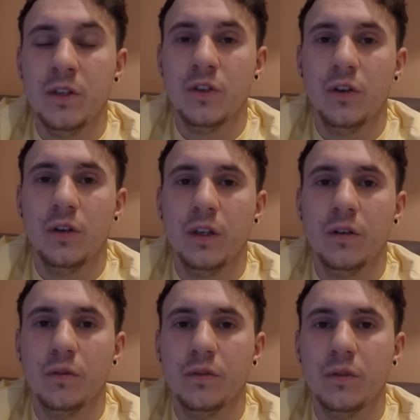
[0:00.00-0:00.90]
my journey
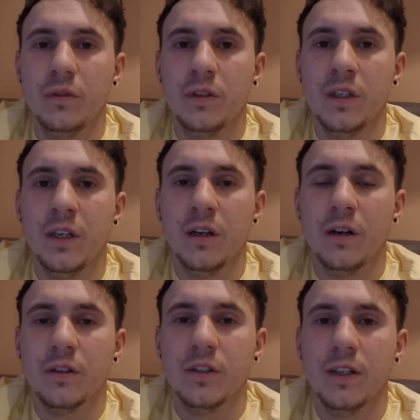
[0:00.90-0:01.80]
going through the
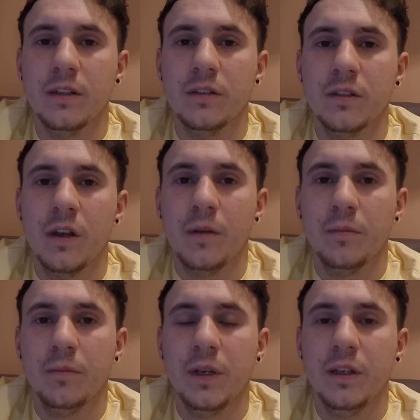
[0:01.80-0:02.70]
TCAR cells,
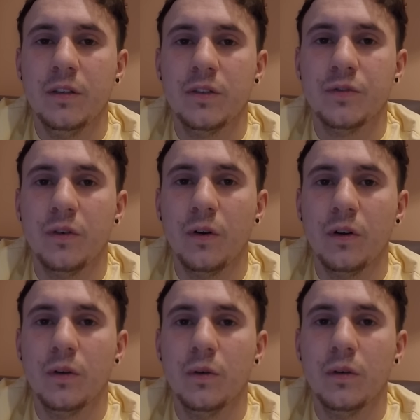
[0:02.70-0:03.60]
please
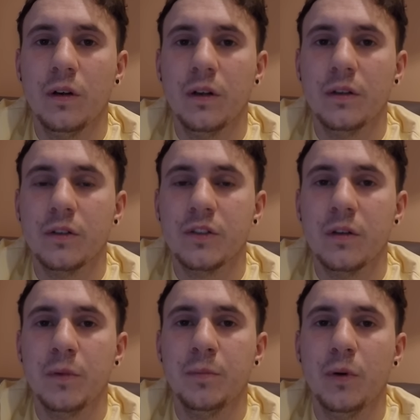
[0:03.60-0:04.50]
follow, because
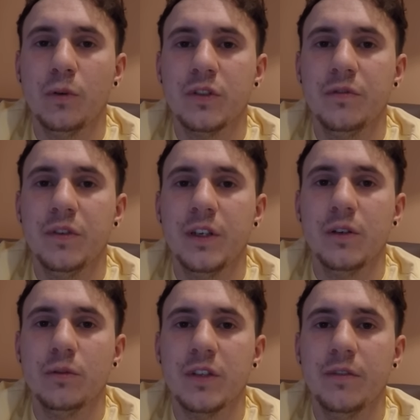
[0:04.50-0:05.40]
I'll be posting
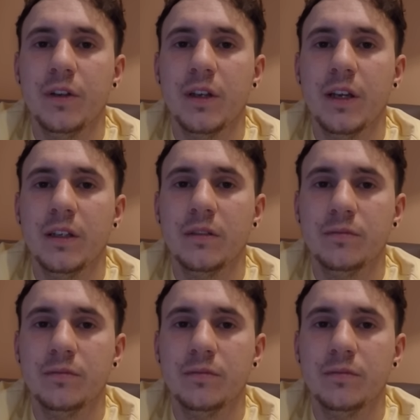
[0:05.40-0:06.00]
videos every day.